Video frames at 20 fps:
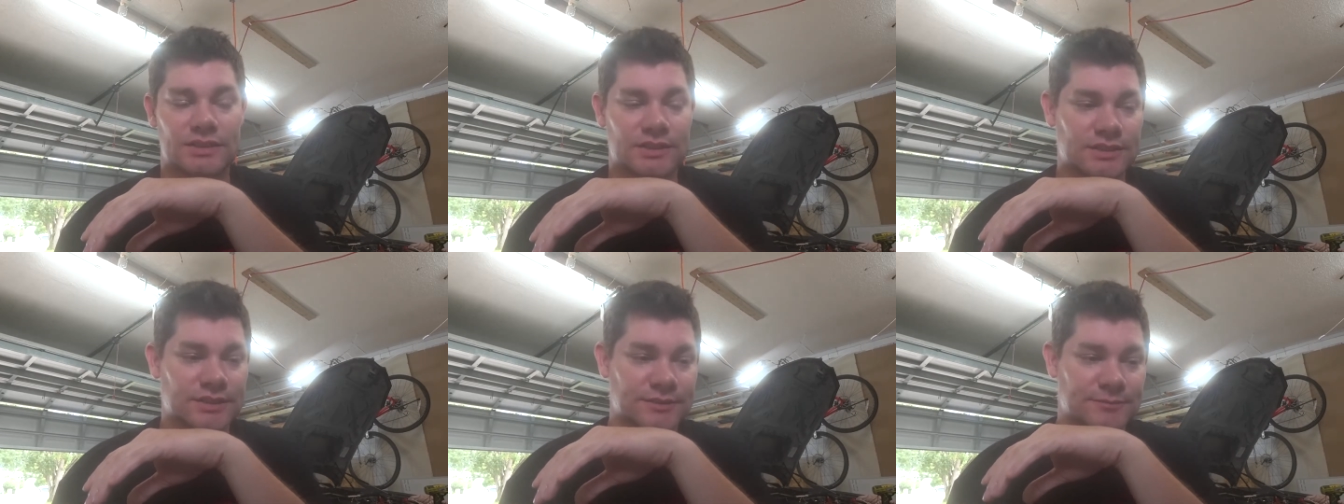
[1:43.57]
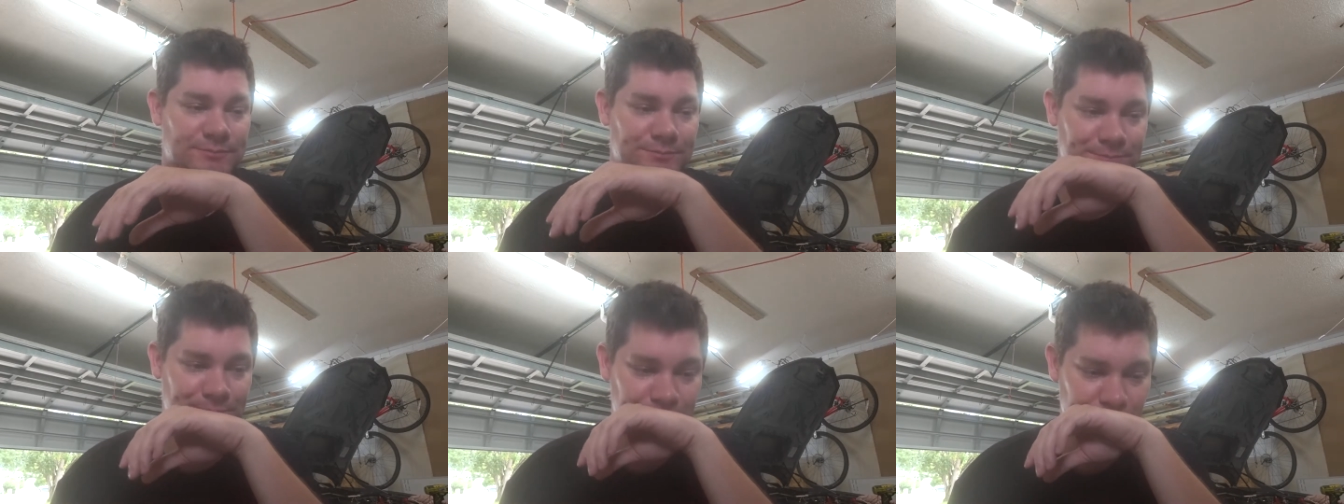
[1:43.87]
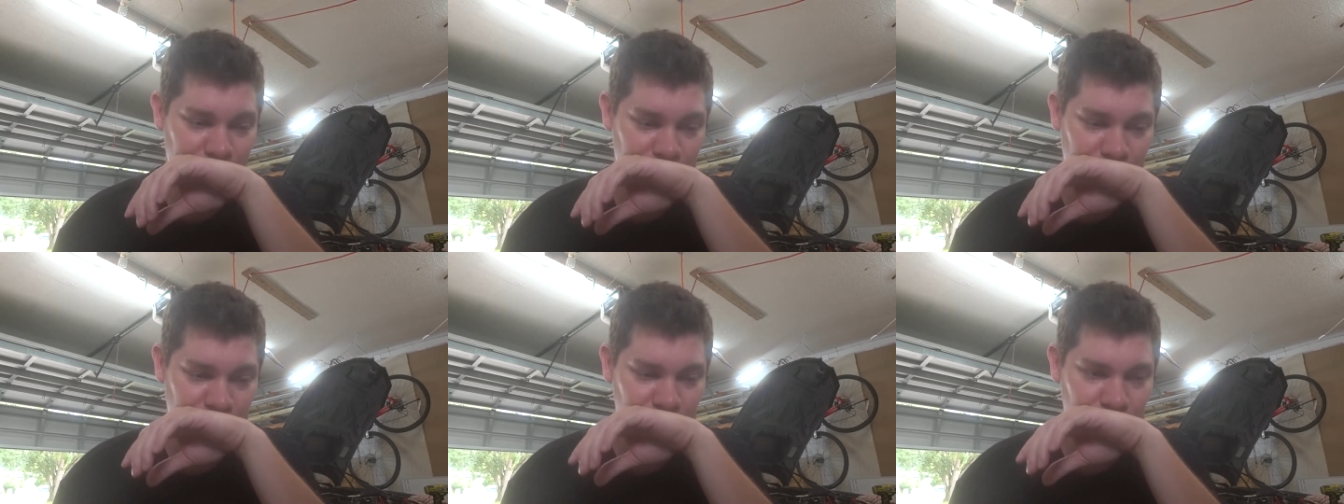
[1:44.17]
Um,
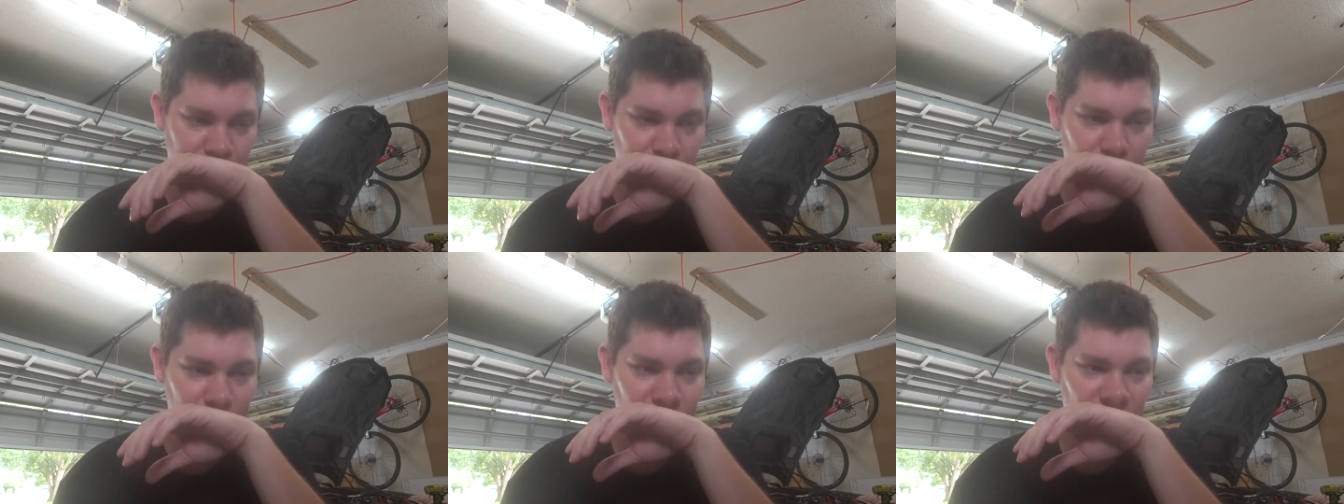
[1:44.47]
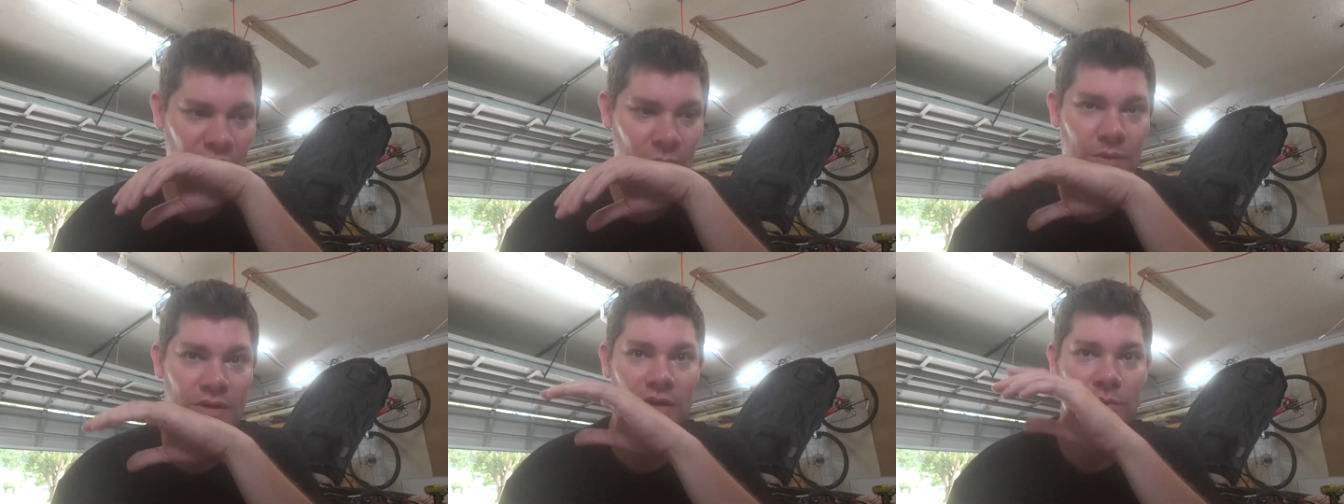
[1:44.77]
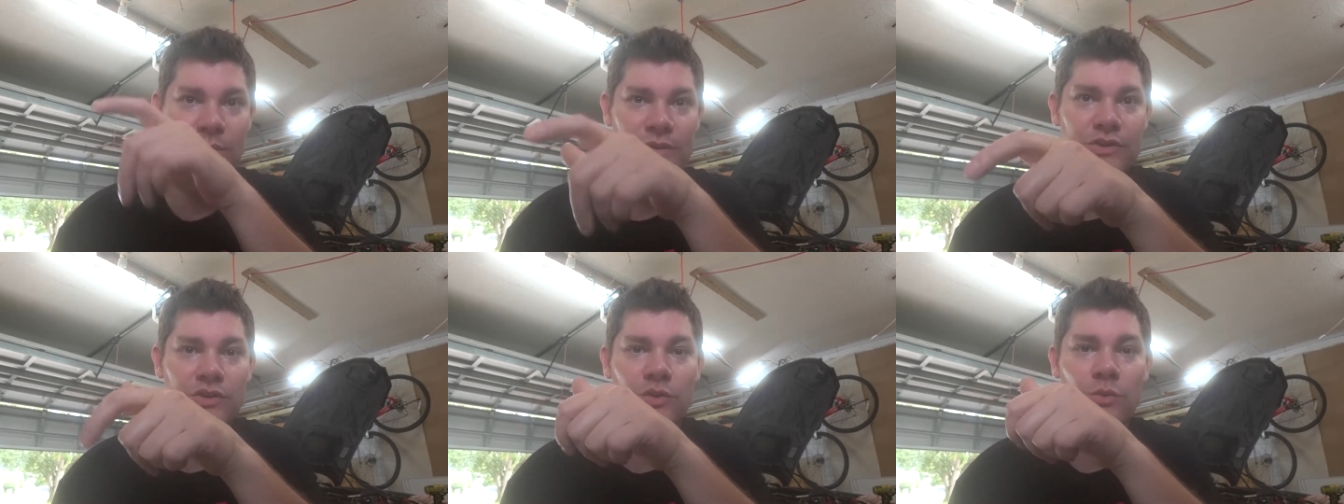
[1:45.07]
I wanted to
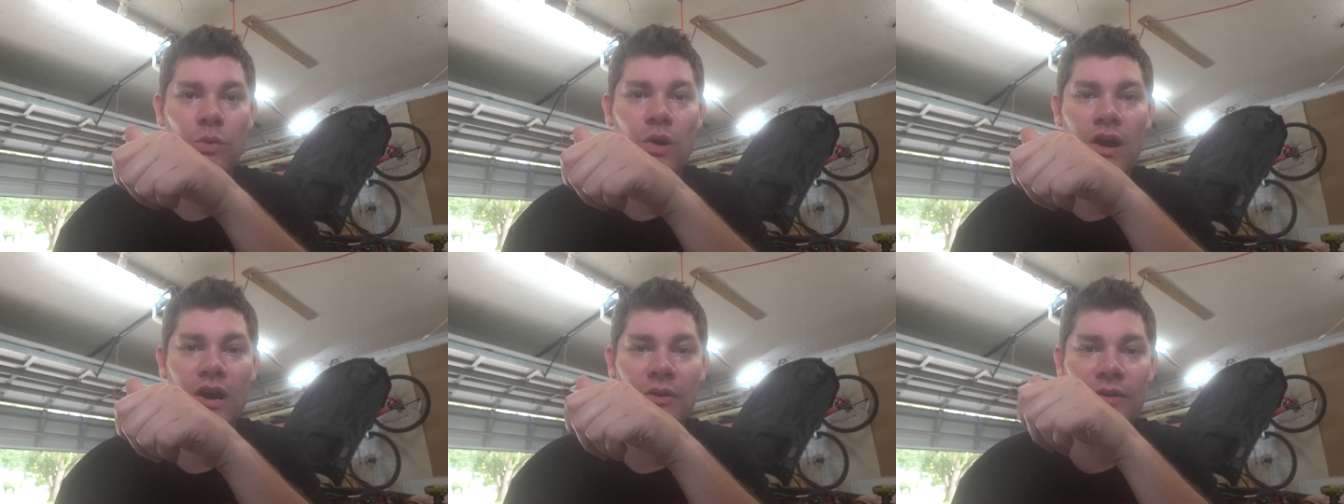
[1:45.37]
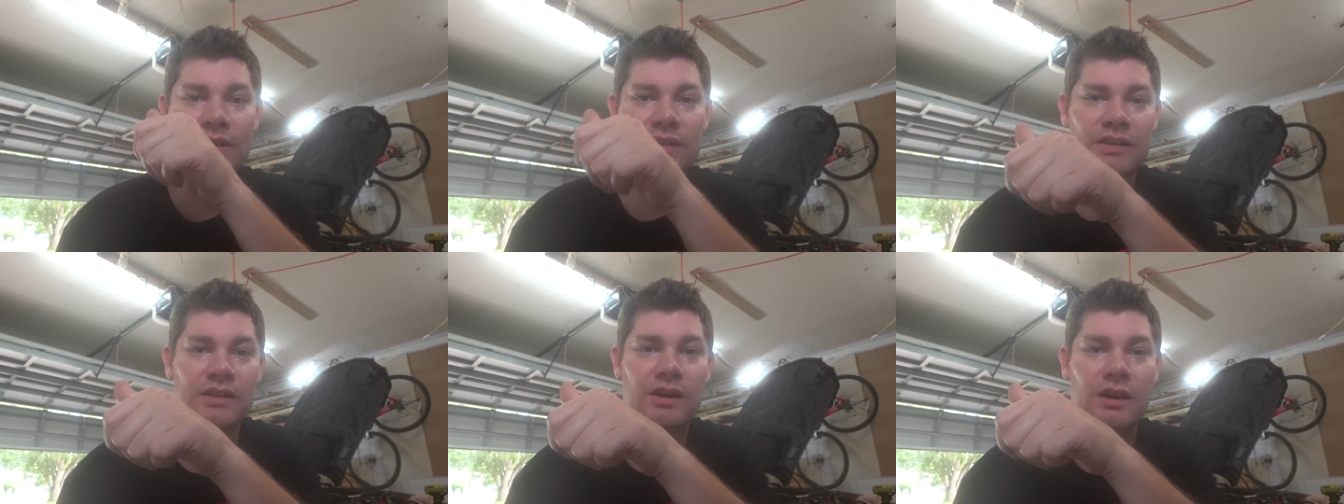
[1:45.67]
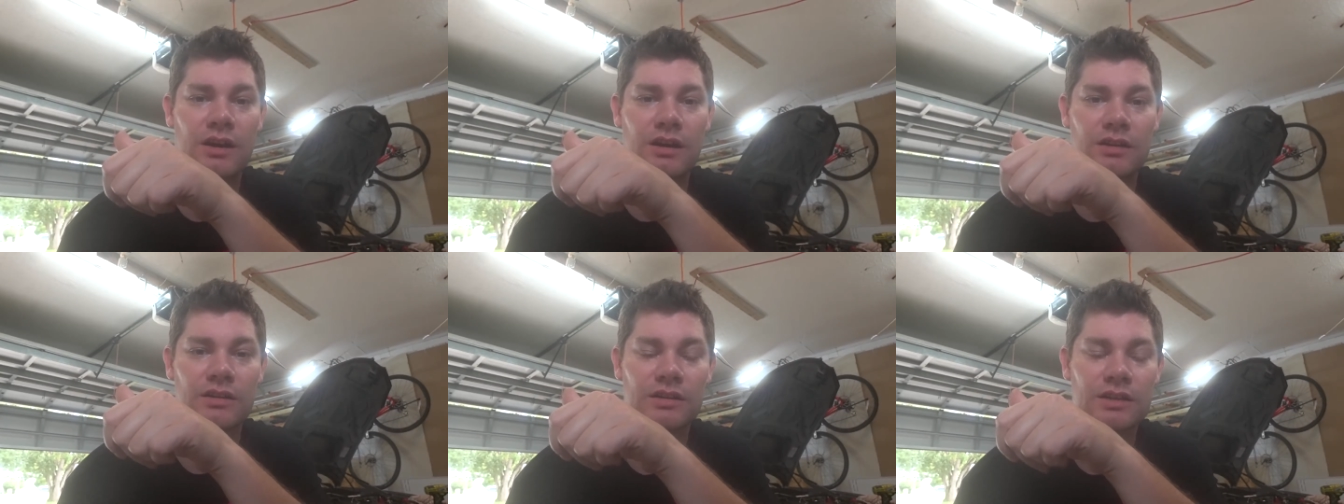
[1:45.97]
redo the wiring in the
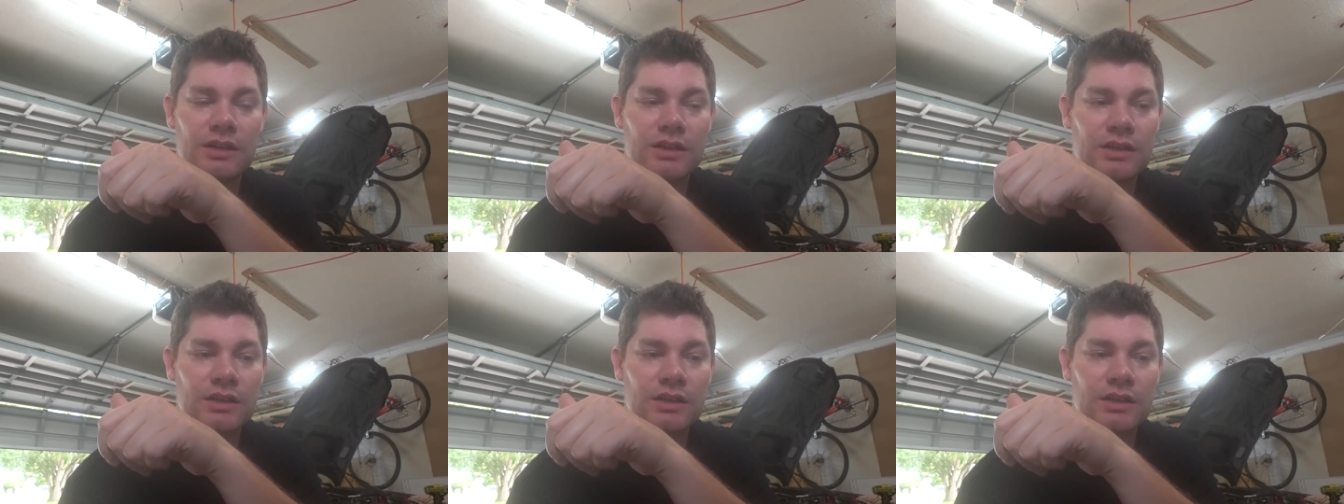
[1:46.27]
car.